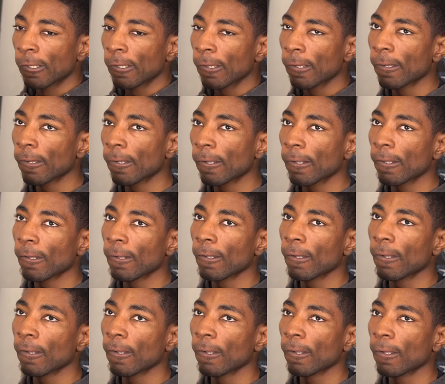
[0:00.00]

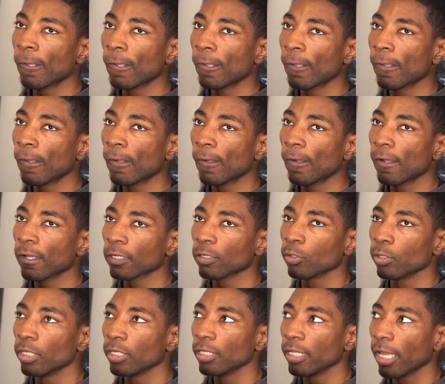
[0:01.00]
uh,
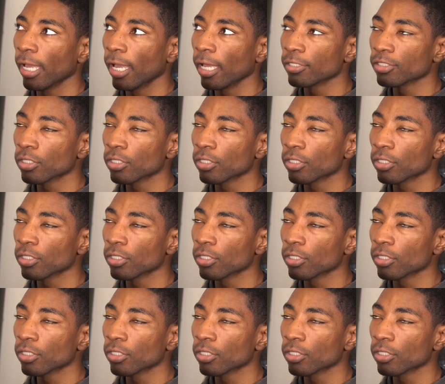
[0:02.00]
agreed. Yeah.